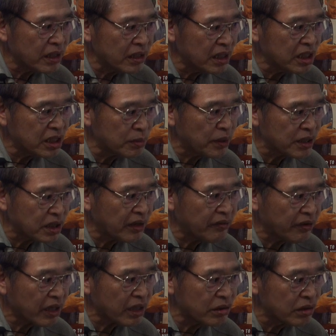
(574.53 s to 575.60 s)
the East
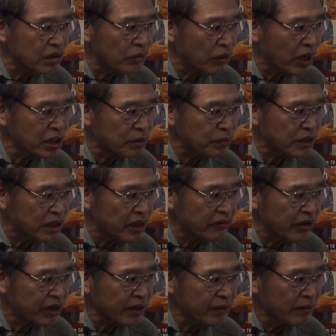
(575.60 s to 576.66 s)
Pacific to the West
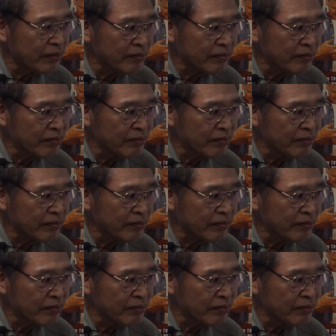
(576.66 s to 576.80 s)
Pacific.